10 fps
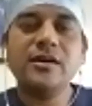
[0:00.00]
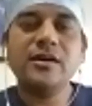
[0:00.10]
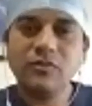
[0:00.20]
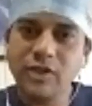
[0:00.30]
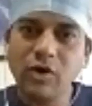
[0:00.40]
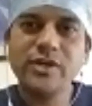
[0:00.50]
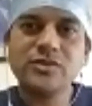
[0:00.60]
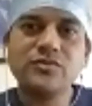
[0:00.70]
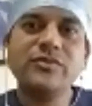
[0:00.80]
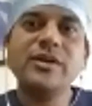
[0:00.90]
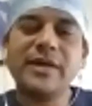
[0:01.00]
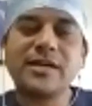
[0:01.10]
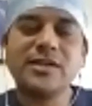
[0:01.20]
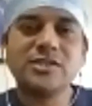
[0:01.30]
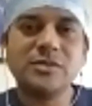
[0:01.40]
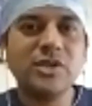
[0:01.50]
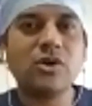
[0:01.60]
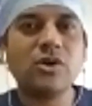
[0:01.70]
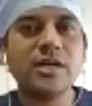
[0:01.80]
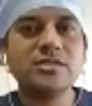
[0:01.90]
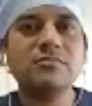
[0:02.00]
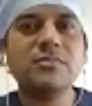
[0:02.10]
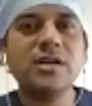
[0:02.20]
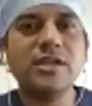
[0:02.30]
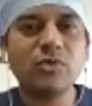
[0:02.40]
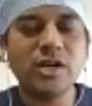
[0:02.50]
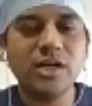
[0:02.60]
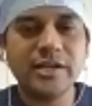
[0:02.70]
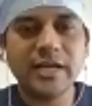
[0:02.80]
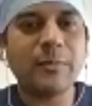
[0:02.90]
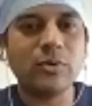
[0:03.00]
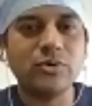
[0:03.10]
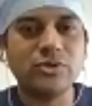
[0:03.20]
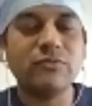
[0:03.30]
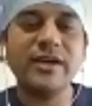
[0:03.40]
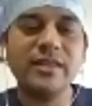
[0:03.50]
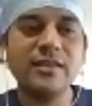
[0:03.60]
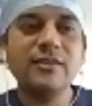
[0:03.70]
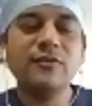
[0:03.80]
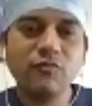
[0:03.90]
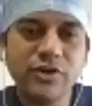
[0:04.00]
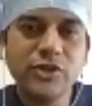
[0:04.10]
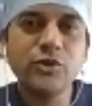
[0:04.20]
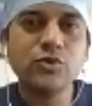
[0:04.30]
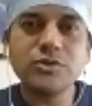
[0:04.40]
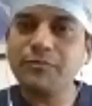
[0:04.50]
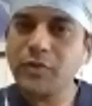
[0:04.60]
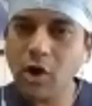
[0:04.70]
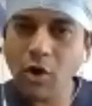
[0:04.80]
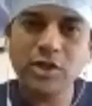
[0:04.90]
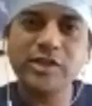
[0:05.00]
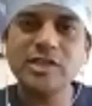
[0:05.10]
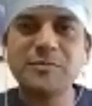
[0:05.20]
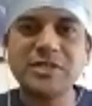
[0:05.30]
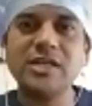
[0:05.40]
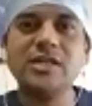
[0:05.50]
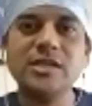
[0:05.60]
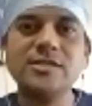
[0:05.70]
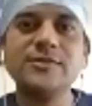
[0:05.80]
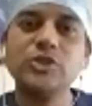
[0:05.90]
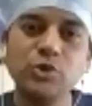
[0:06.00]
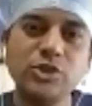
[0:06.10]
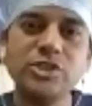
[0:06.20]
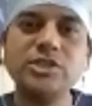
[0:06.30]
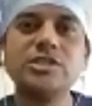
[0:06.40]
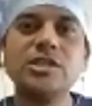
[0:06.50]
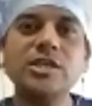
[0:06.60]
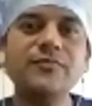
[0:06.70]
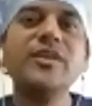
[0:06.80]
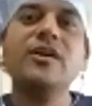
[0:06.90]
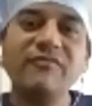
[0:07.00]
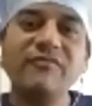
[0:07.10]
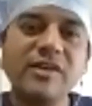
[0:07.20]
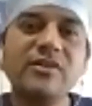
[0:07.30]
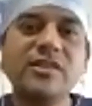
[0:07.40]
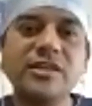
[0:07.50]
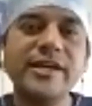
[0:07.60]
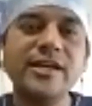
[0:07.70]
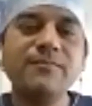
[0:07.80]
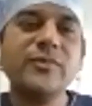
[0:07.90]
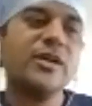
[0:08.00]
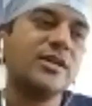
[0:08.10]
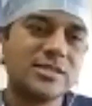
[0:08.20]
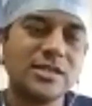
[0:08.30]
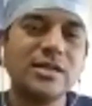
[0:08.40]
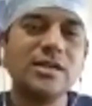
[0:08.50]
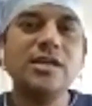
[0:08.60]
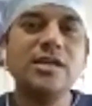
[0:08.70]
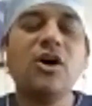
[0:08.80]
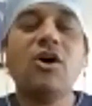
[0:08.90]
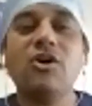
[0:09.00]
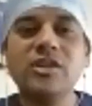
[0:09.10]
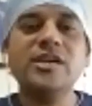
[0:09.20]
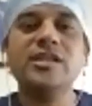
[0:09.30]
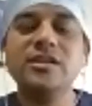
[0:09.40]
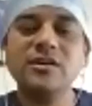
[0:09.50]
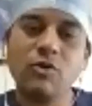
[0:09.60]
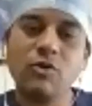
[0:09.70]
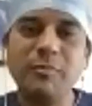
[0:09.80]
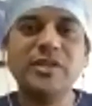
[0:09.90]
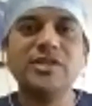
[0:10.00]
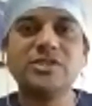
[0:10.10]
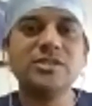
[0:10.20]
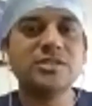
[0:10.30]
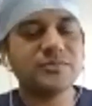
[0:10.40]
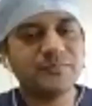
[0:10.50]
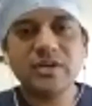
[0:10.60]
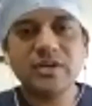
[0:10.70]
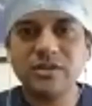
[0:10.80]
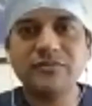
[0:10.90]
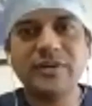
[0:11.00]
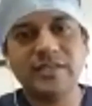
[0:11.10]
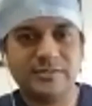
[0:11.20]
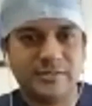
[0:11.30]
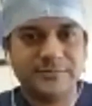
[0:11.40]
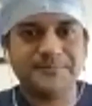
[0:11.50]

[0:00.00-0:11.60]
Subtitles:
nowadays we practice something called as a multimodality approach, where we use all these specialties judiciously whenever needed, singly or in combinations with the various things.